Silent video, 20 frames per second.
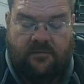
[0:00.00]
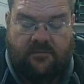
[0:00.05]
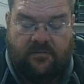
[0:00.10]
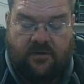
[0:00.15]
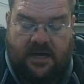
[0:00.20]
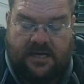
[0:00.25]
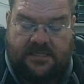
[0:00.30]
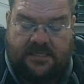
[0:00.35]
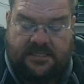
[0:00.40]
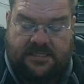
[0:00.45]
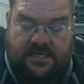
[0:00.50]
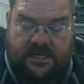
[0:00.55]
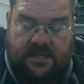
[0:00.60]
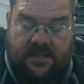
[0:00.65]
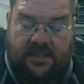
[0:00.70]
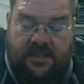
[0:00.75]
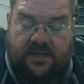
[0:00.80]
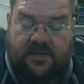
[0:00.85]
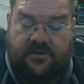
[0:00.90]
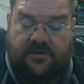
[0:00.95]
For I see
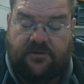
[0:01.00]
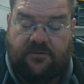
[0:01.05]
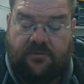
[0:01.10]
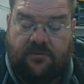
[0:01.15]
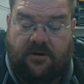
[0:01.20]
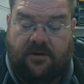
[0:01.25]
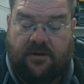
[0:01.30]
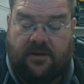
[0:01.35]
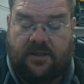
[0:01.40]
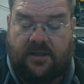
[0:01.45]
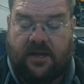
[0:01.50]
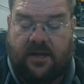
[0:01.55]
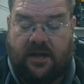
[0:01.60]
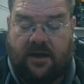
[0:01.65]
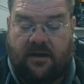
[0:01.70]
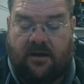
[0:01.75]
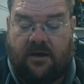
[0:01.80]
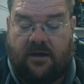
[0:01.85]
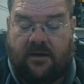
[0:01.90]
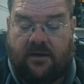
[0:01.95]
that you are in the
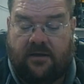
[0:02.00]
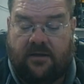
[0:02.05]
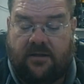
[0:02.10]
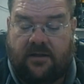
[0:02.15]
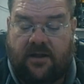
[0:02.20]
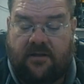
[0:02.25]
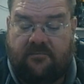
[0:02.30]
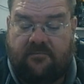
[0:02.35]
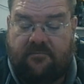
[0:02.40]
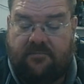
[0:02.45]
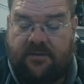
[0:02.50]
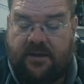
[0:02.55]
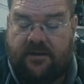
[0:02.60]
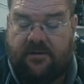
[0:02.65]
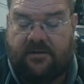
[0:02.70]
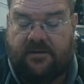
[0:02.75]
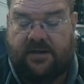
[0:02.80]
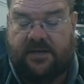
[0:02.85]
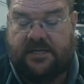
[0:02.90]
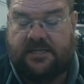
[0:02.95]
gall of
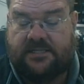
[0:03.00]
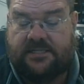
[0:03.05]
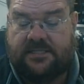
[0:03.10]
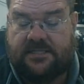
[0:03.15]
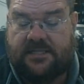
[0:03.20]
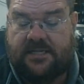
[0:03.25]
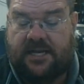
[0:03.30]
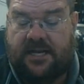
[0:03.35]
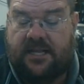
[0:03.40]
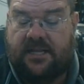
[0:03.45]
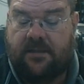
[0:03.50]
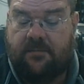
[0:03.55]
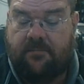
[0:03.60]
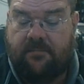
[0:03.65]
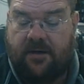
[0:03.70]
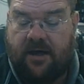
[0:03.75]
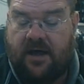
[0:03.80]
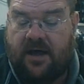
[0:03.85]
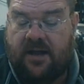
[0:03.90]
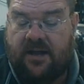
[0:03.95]
bitterness and in the
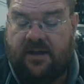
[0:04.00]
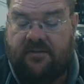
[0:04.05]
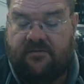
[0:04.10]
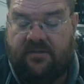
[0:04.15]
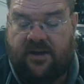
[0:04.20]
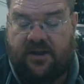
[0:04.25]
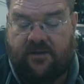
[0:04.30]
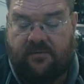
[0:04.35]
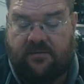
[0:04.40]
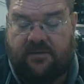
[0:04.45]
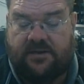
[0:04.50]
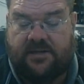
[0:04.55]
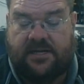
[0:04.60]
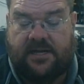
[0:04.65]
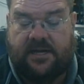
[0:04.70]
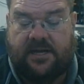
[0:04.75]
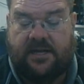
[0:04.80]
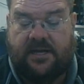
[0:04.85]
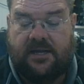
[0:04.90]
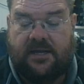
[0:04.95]
bond of
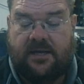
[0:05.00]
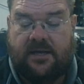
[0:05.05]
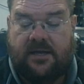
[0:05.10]
iniquity.